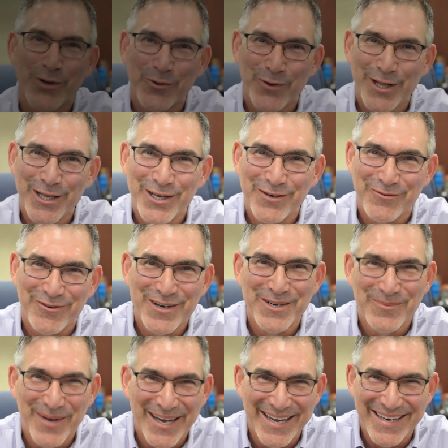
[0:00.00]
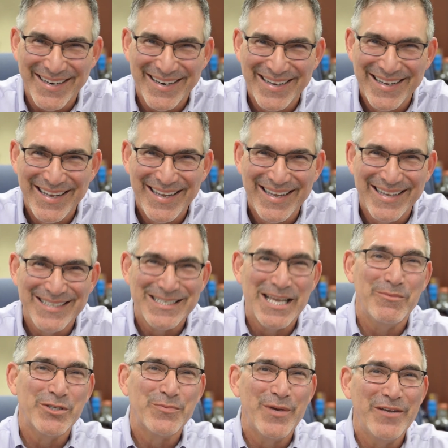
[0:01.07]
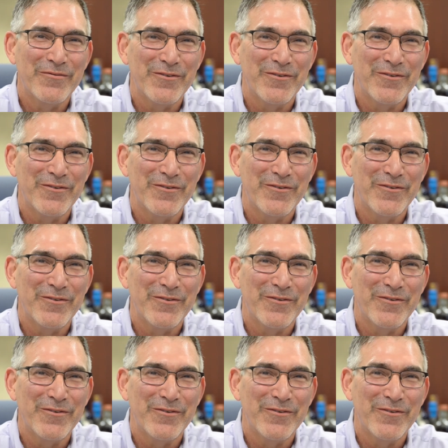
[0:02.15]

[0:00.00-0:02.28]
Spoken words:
a really good friend of mine. His name is Pete